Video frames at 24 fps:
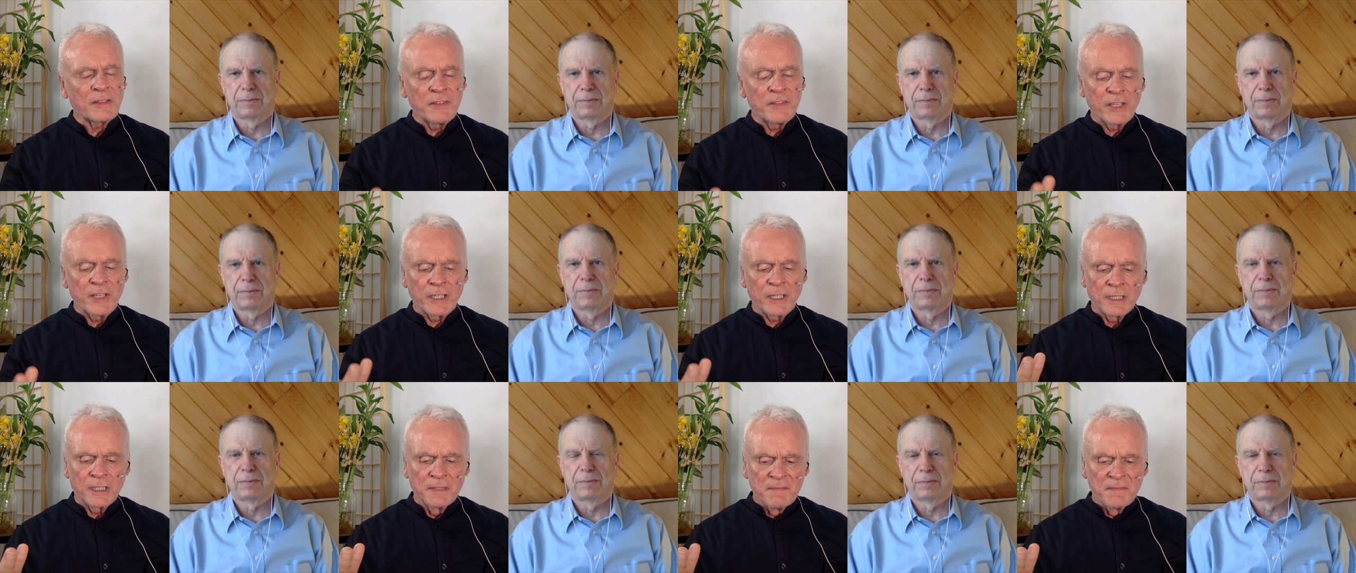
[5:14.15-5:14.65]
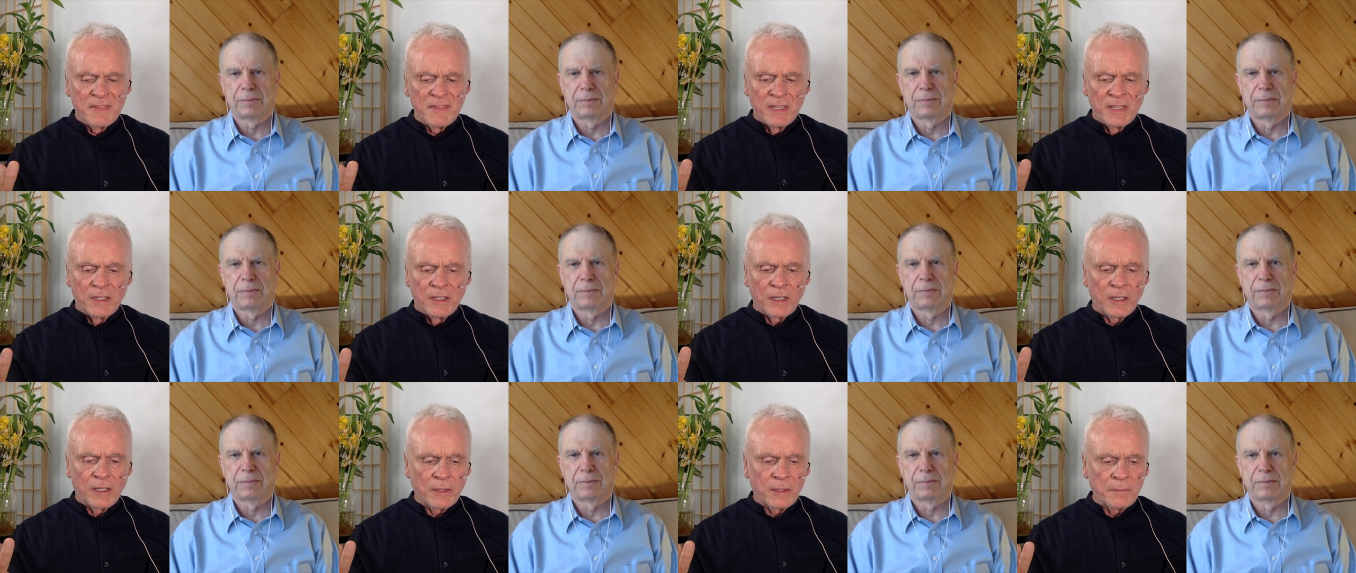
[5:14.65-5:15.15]
Speaker 1: That
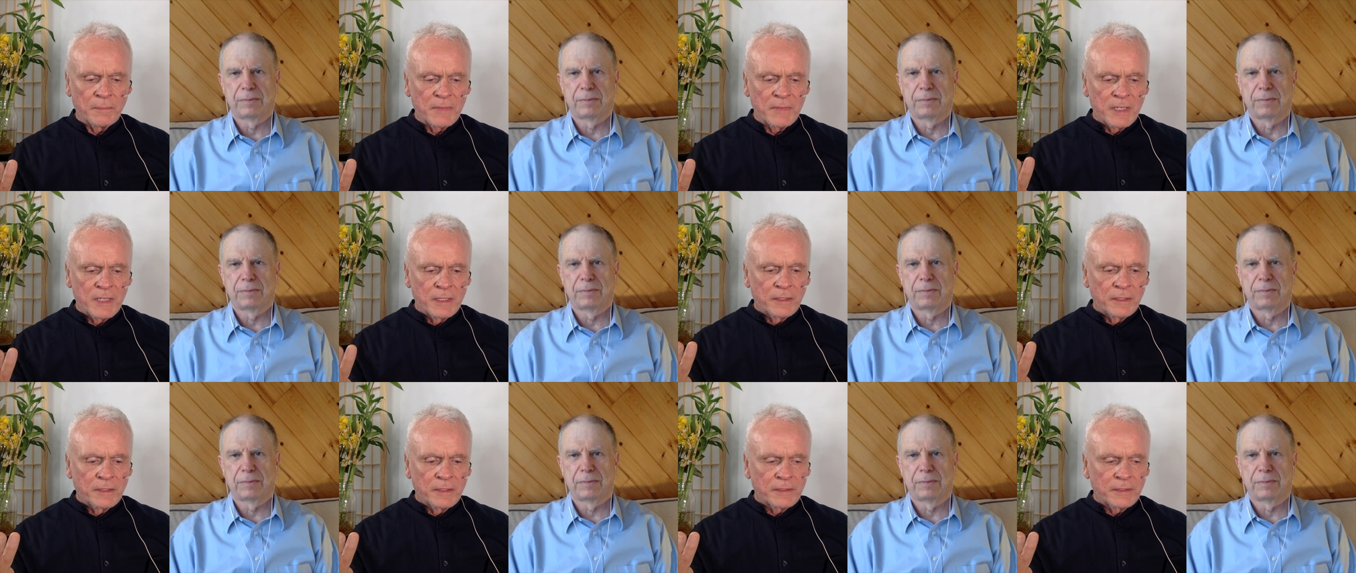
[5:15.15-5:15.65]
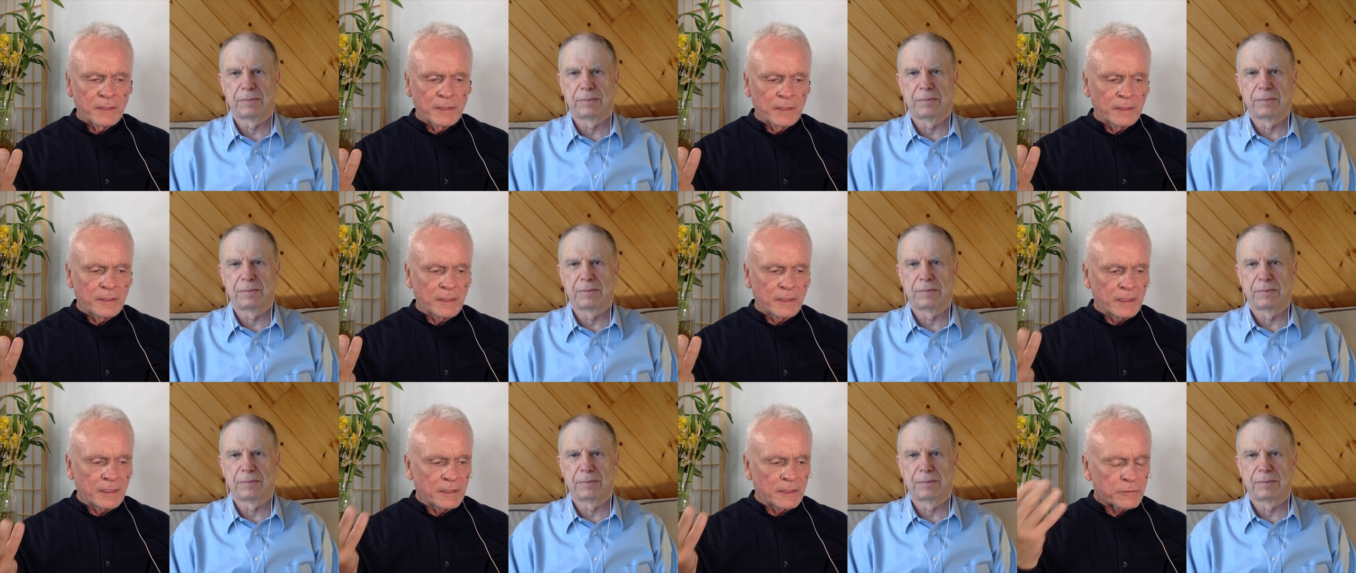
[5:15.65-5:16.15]
um,
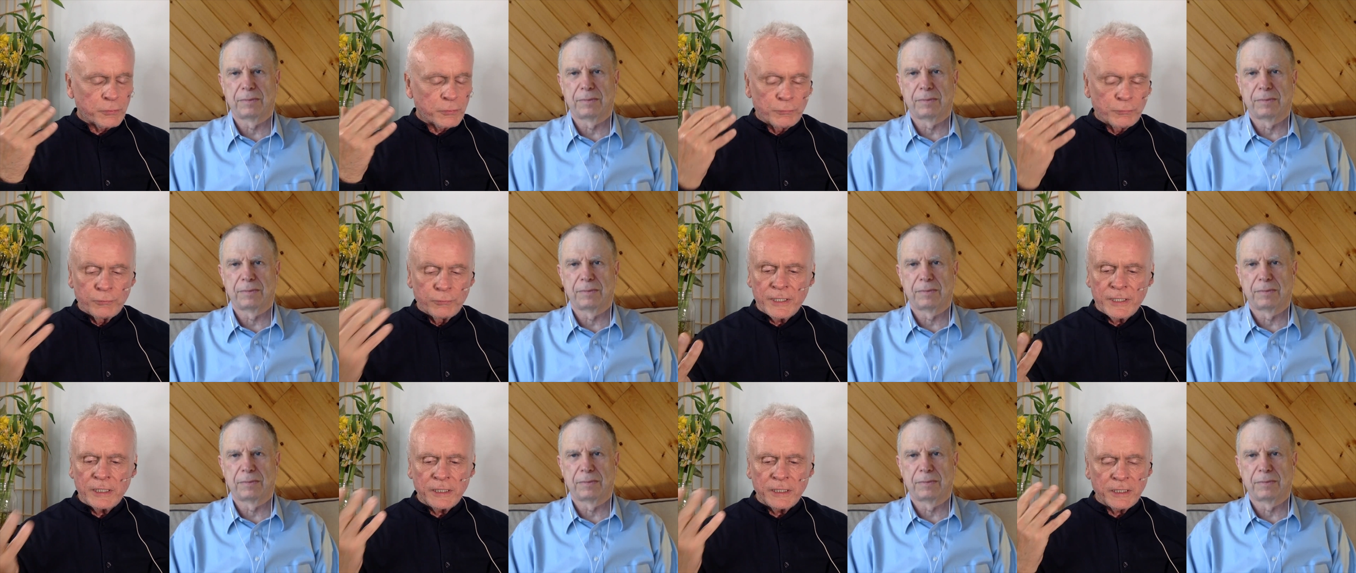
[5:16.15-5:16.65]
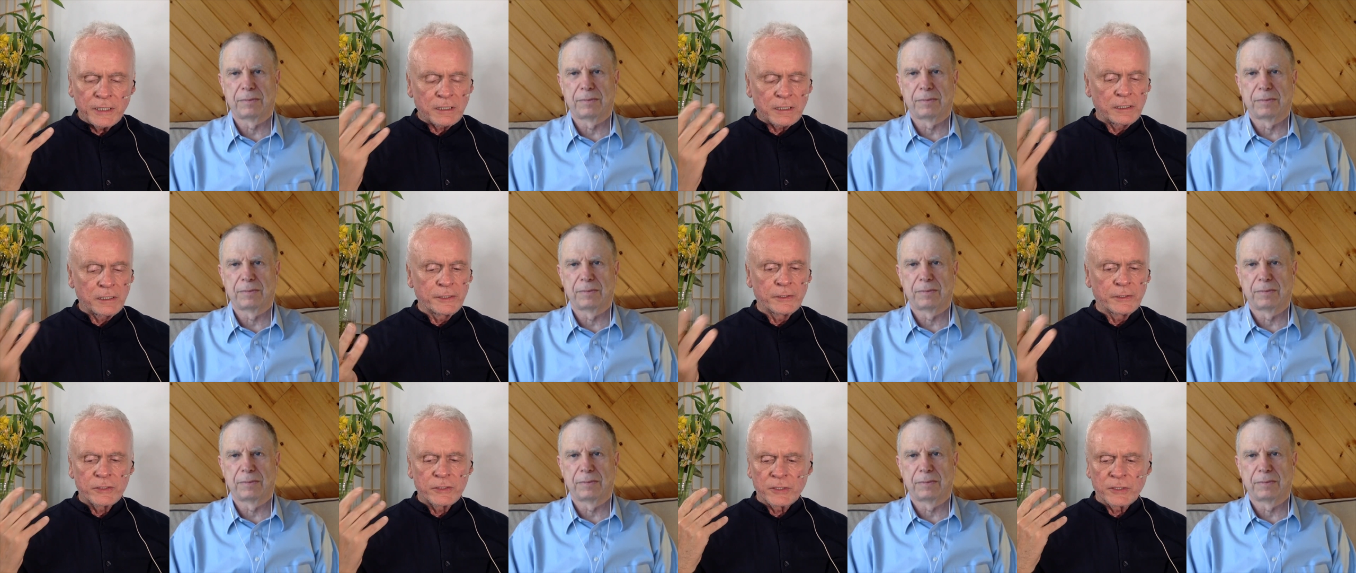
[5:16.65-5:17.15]
it's really
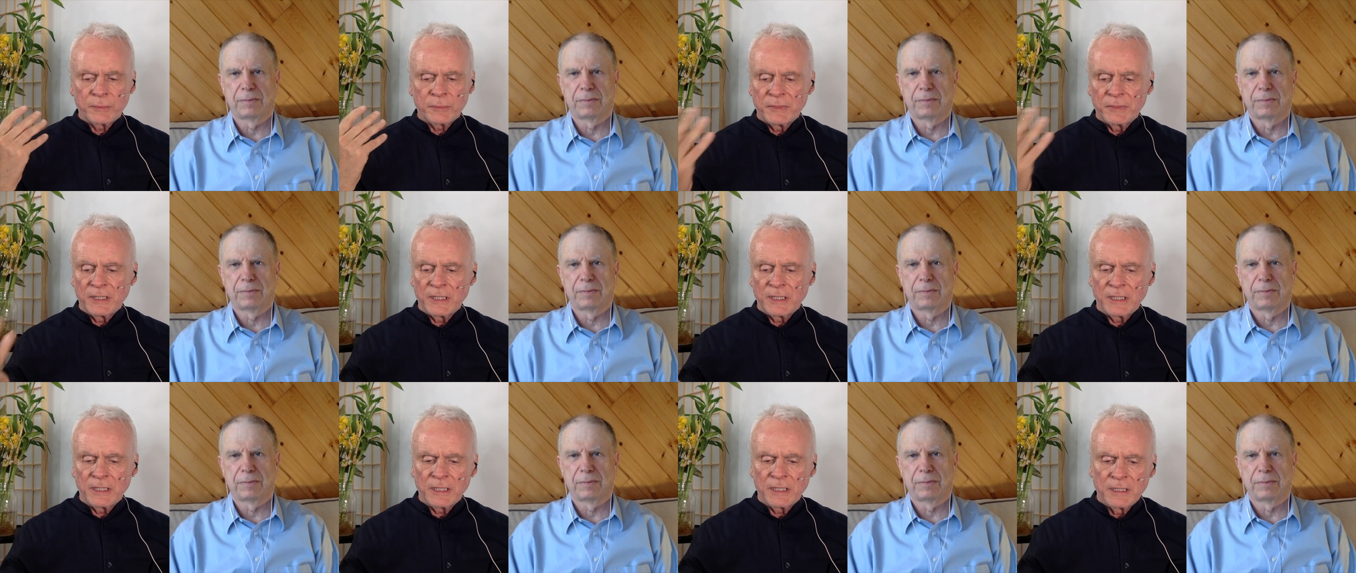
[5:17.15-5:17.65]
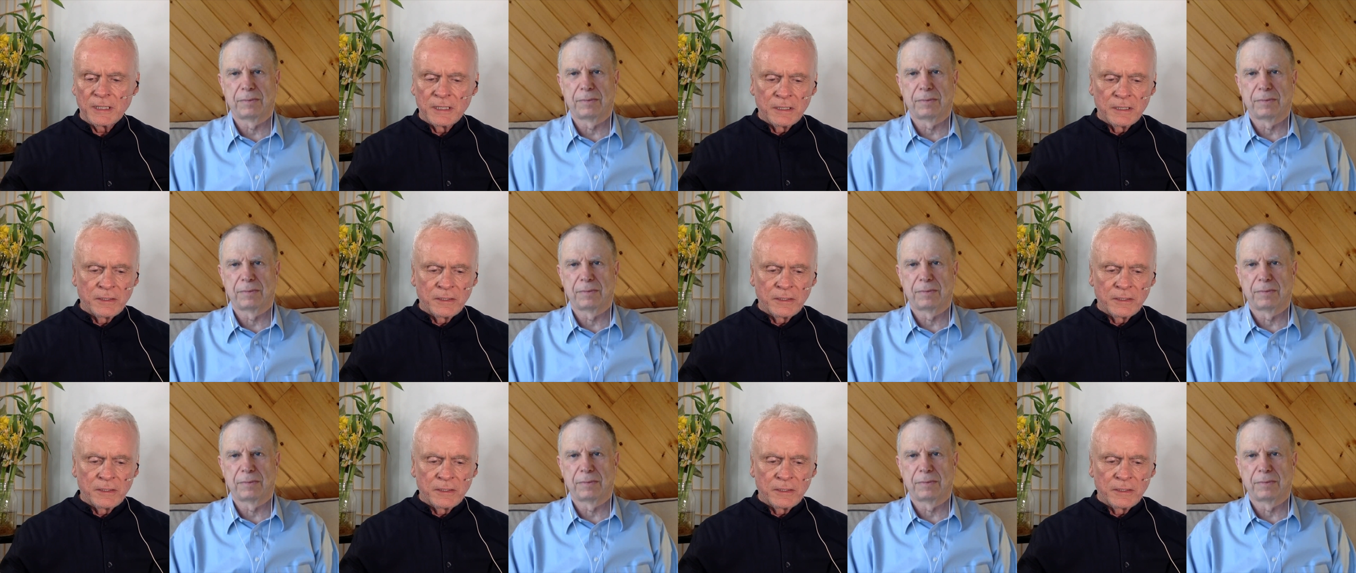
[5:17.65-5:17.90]
clear to me